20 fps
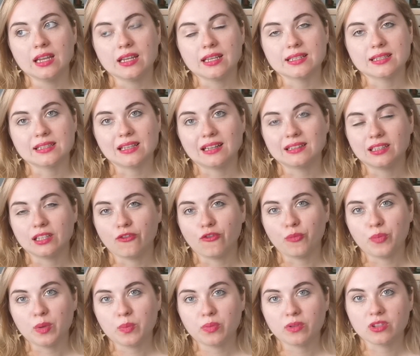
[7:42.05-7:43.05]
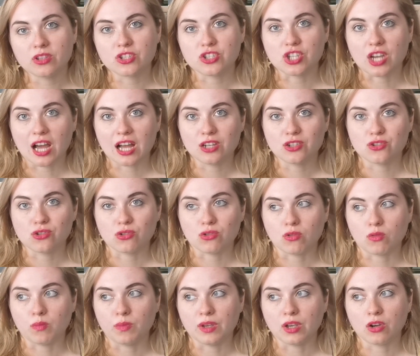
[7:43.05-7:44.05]
is that if people judge
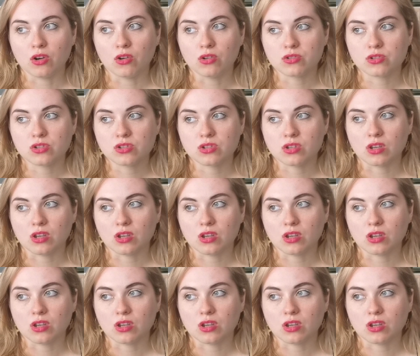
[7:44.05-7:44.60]
you because